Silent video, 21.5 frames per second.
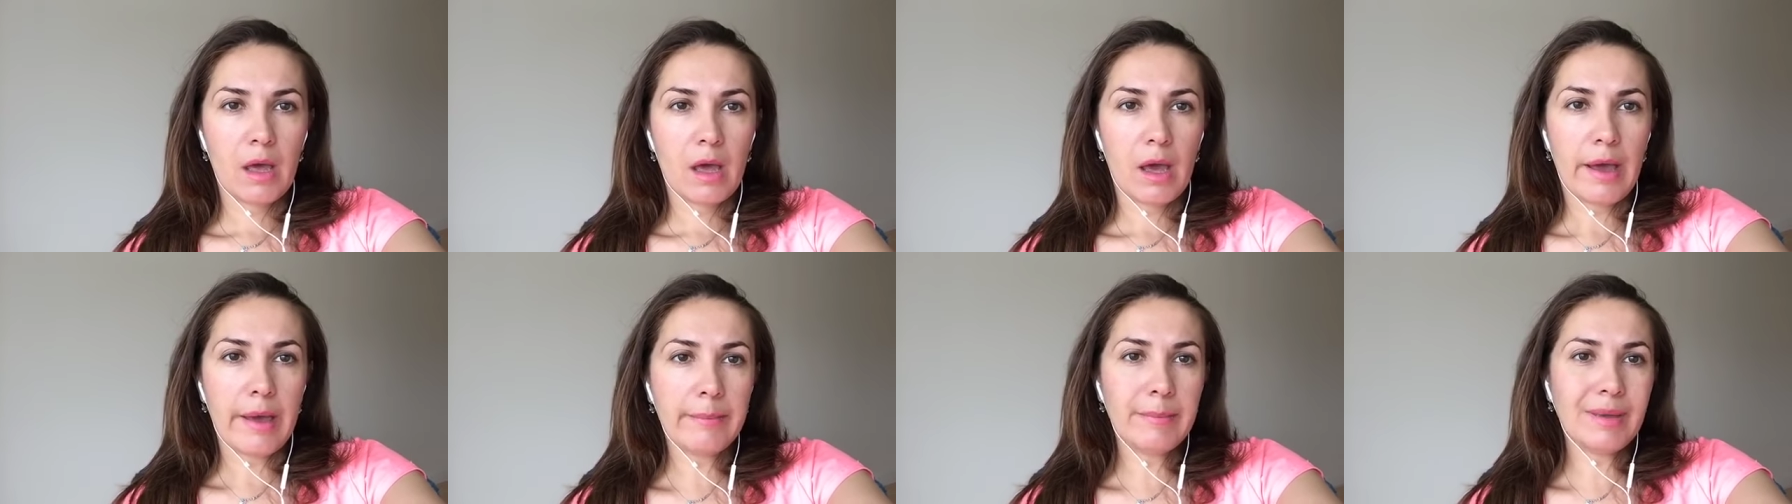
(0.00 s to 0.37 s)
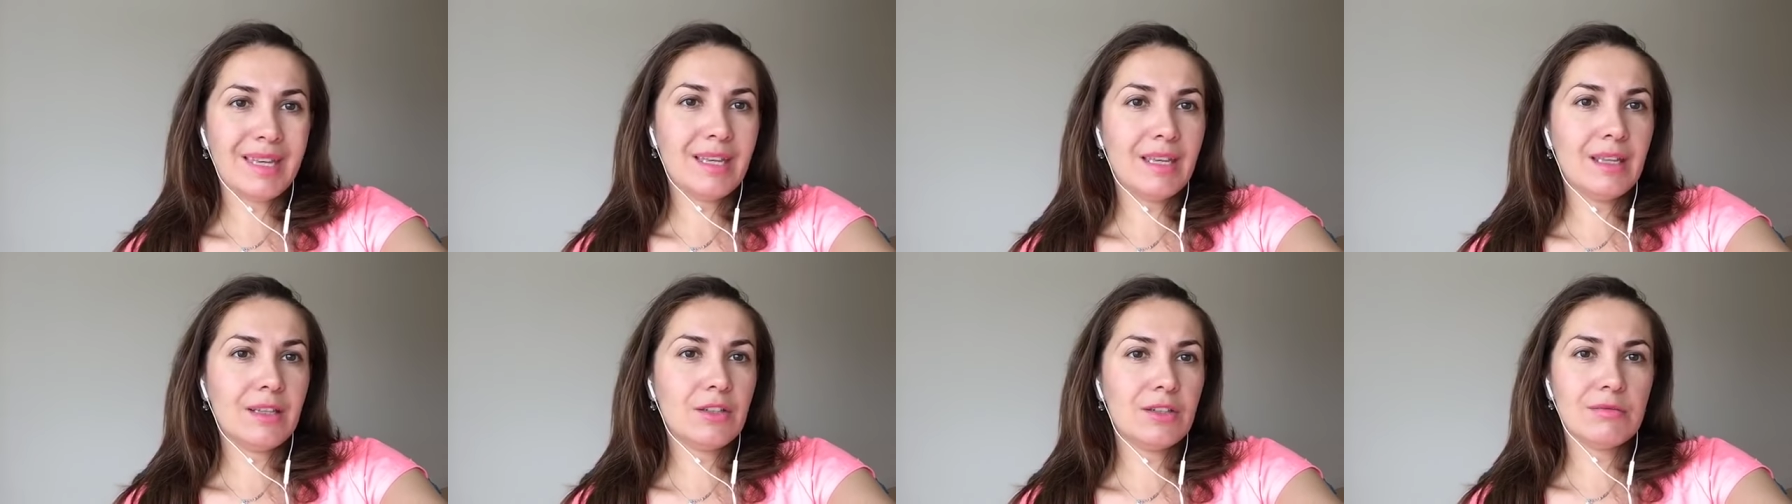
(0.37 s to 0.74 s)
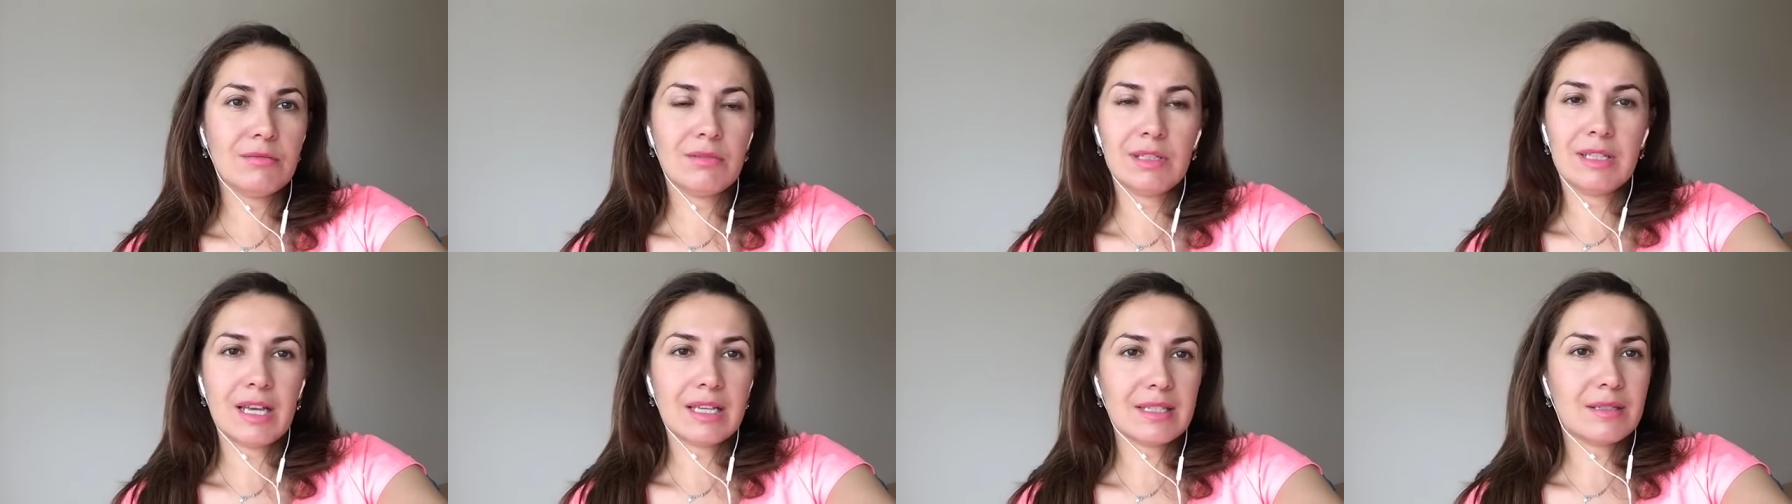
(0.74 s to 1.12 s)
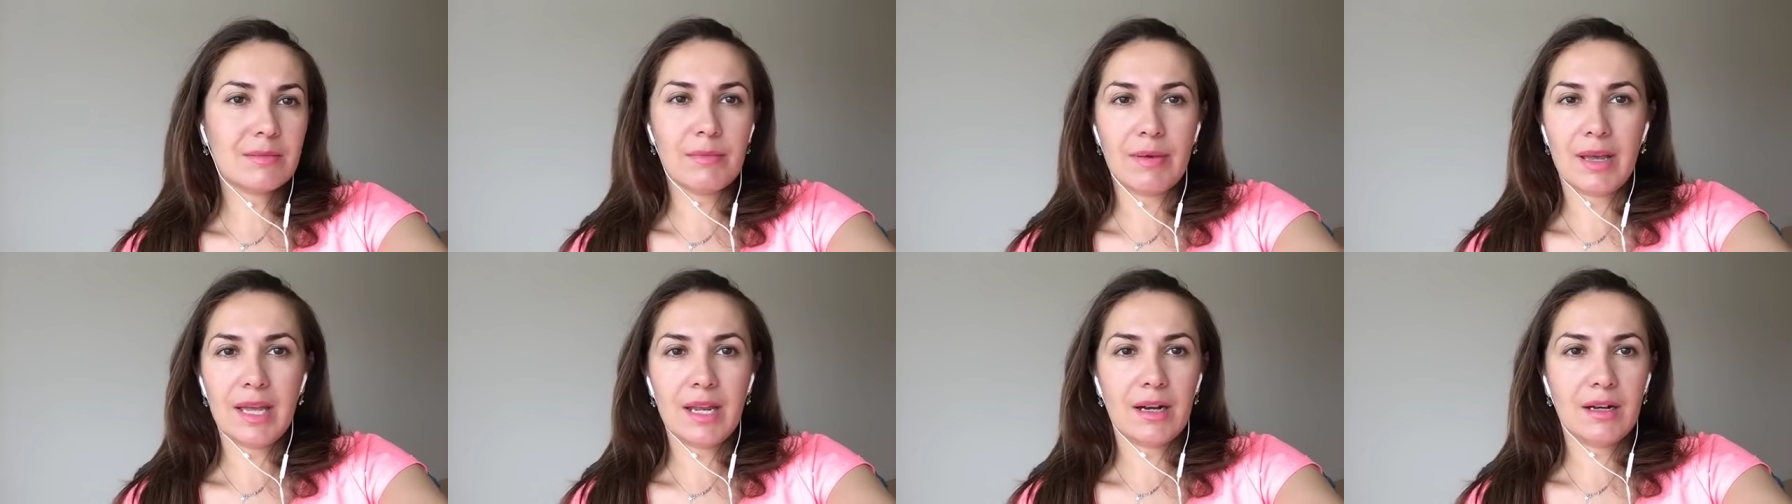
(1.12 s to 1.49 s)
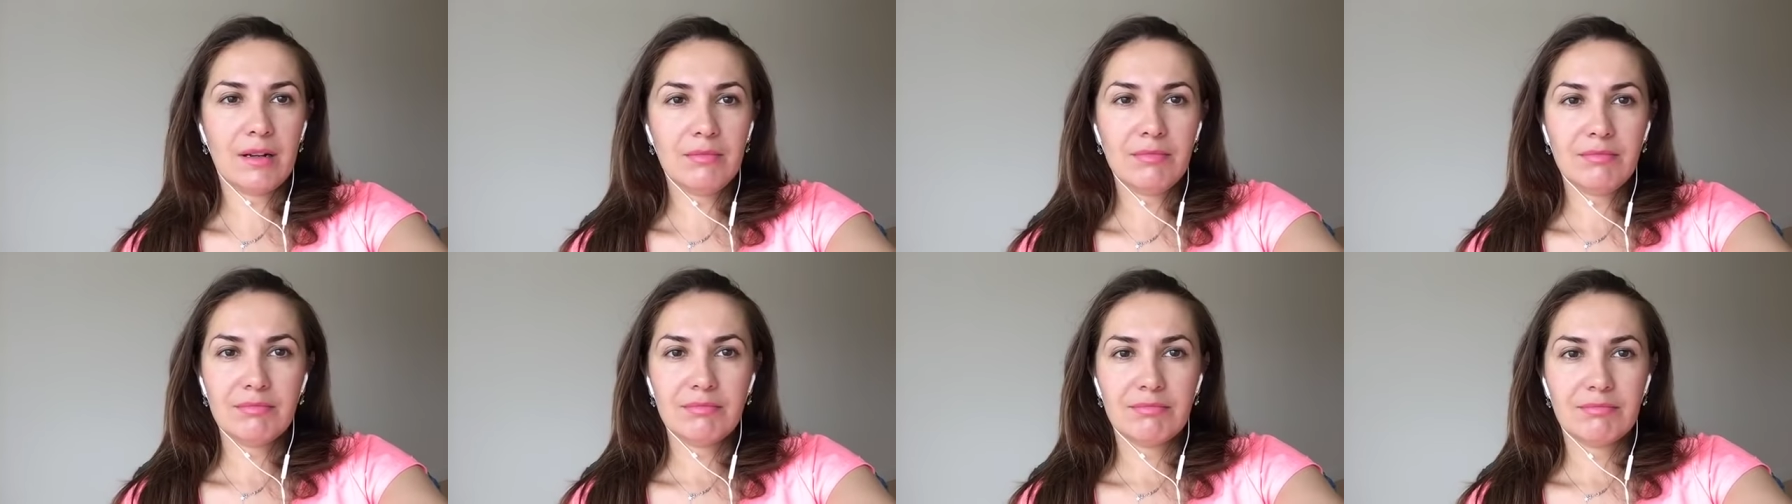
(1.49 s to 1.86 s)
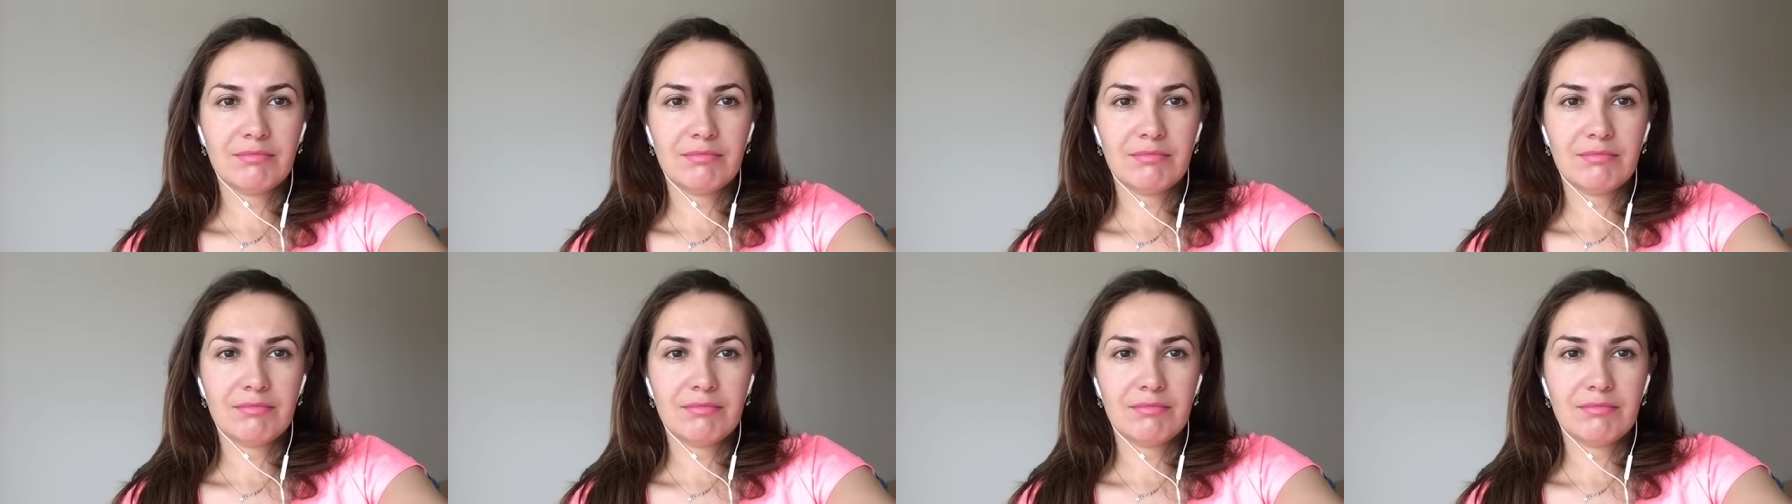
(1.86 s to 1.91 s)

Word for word: I mean, it doesn't matter.